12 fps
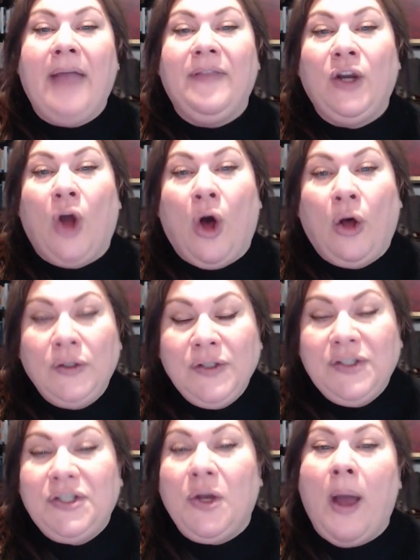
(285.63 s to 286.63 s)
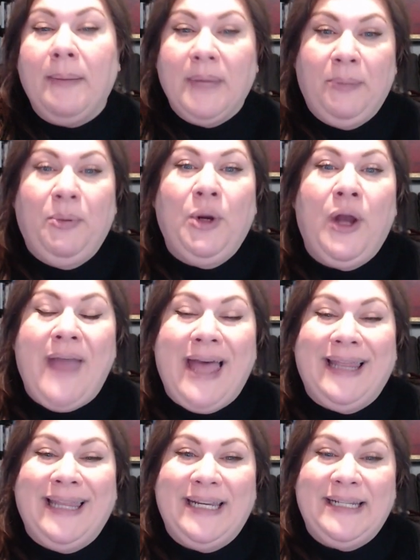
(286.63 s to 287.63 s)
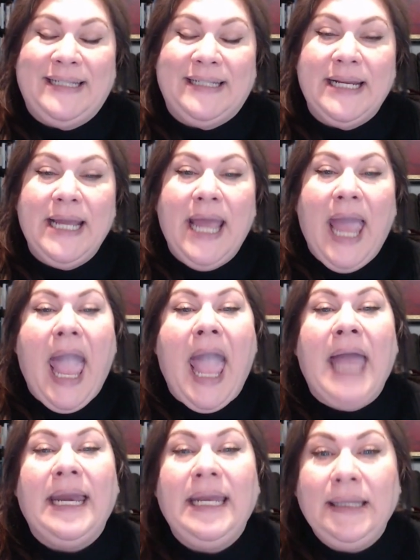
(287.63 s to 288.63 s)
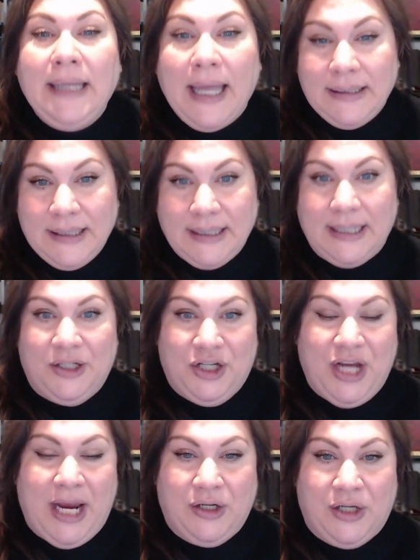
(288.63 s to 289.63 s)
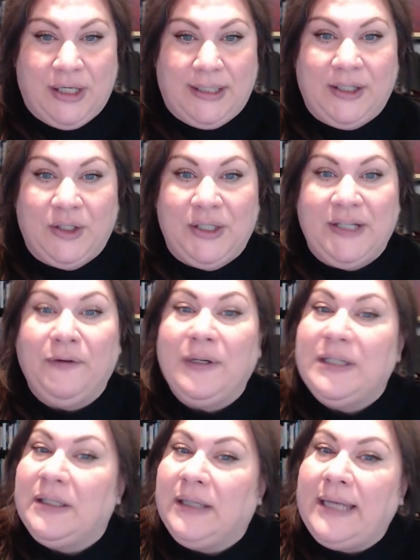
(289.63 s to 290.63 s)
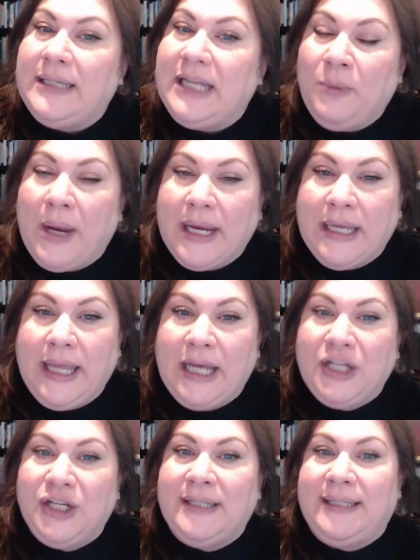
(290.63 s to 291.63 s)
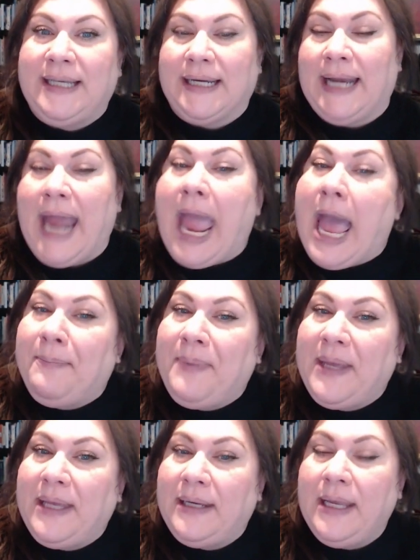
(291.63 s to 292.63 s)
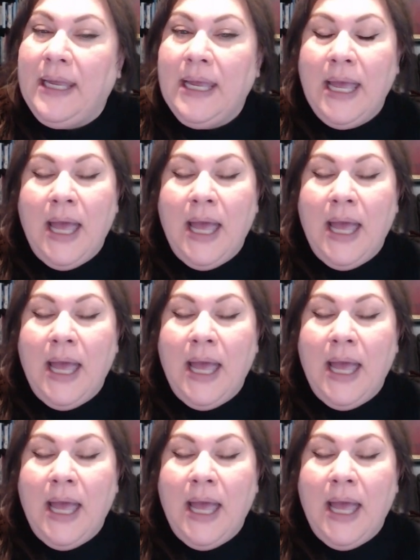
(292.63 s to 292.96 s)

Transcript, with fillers: And then also, I'm going to put on that list any lending changes. There's different lending regulations that can happen.